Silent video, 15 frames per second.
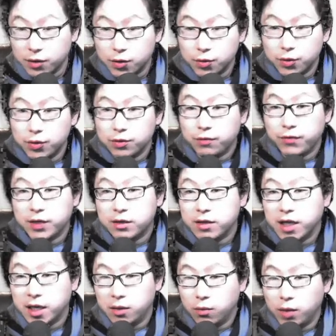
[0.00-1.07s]
do you feel
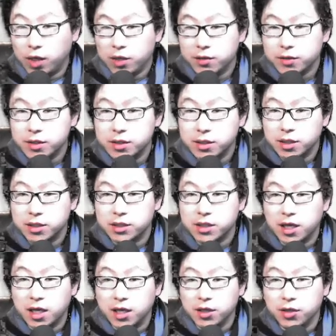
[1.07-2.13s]
that when you stitch
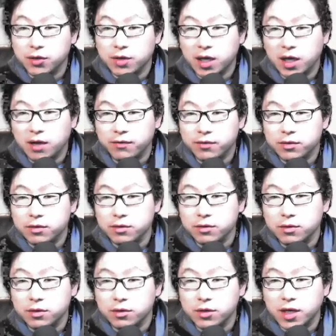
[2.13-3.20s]
that you have to
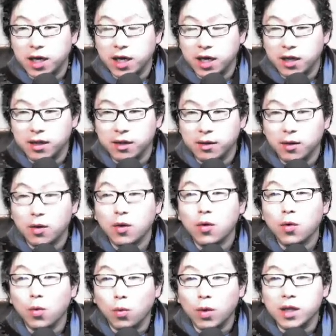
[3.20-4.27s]
look at
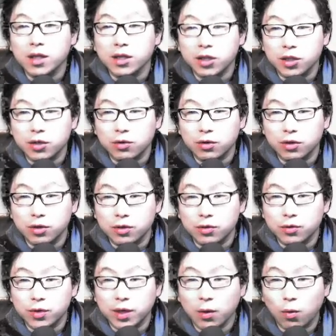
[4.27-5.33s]
what you are
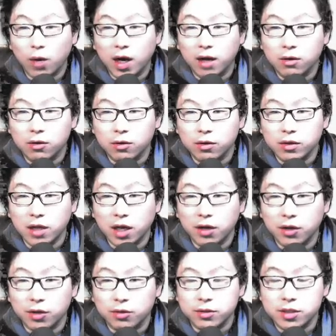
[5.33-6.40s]
doing while
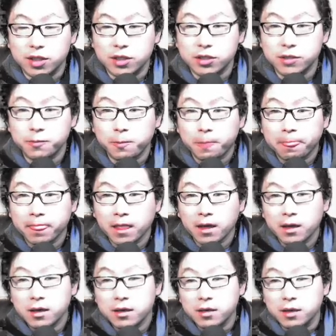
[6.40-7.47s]
continuing to stitch?
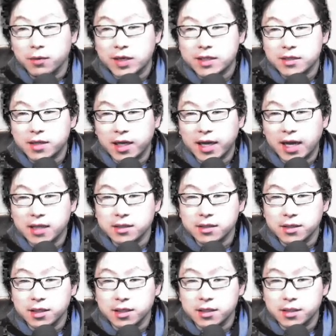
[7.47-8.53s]
The reason I ask
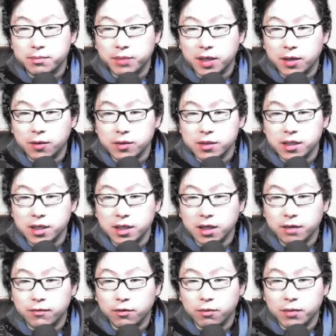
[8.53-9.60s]
is because knitting
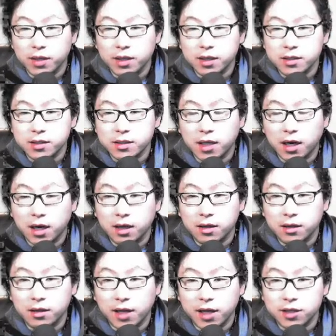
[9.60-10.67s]
for me is
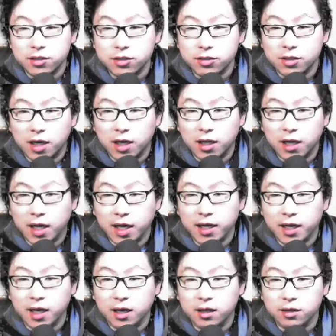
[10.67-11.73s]
second nature and I
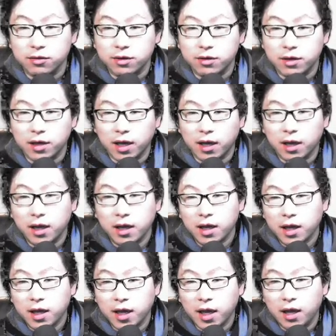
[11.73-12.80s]
can look
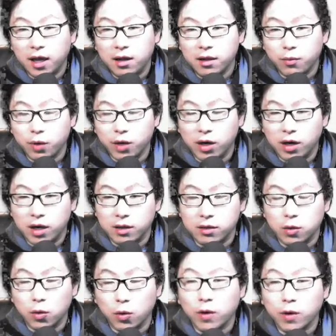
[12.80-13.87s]
elsewhere and
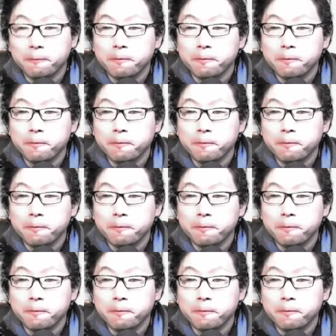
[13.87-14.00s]
talk.